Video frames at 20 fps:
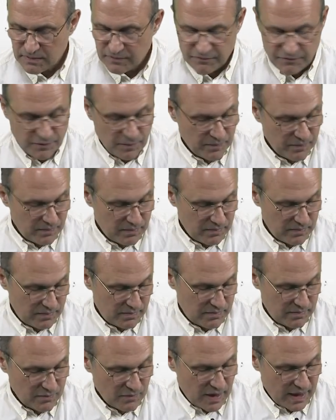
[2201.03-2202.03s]
from
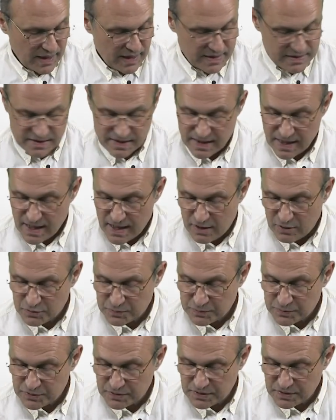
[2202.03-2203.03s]
Y as the
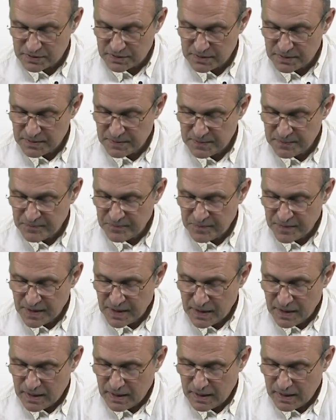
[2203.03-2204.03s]
output,
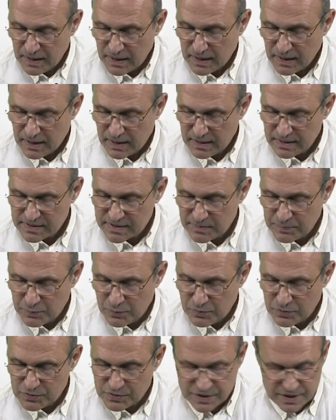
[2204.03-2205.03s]
and let's
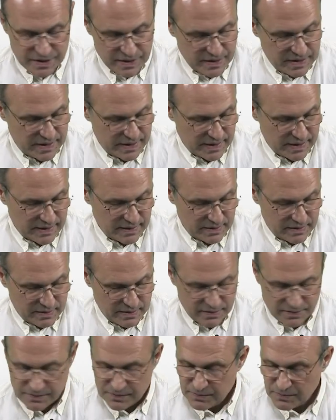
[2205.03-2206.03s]
suppose that
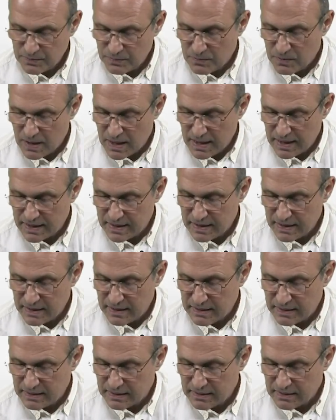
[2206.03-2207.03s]

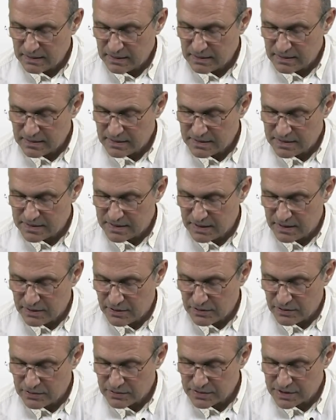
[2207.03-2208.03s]

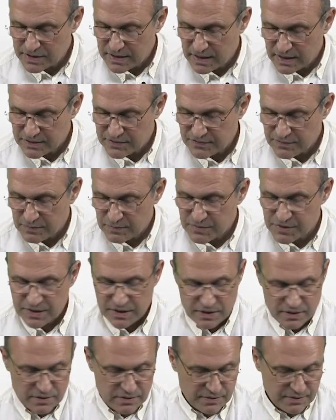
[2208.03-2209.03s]
Y0 starts from
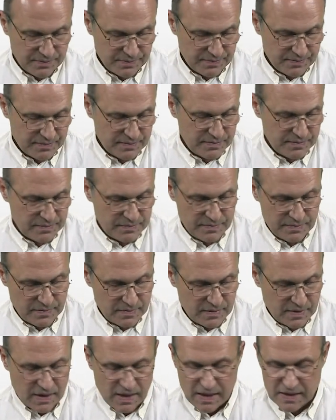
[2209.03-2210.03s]
0
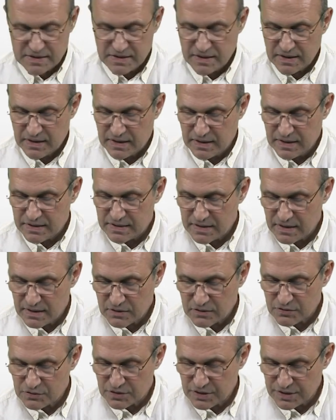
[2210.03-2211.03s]
as an initial
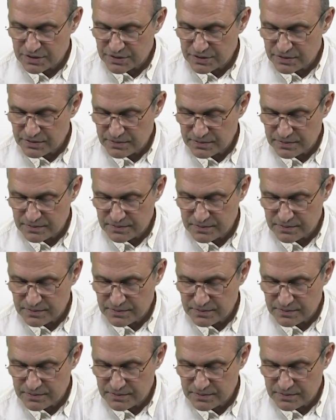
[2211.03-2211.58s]
condition.